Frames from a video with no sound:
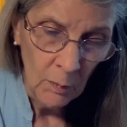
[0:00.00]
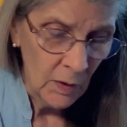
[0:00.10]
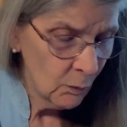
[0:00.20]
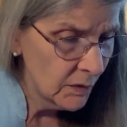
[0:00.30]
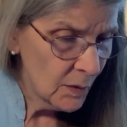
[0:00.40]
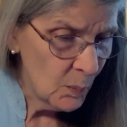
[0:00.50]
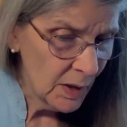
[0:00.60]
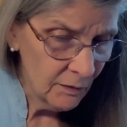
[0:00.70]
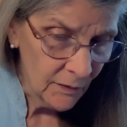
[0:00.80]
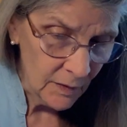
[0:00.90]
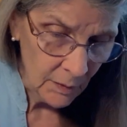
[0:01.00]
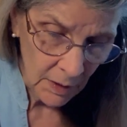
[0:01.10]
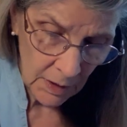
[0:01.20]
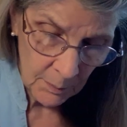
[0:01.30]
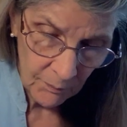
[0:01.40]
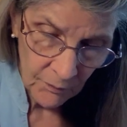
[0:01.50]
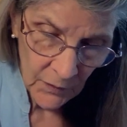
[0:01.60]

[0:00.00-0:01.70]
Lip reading: with a bit of a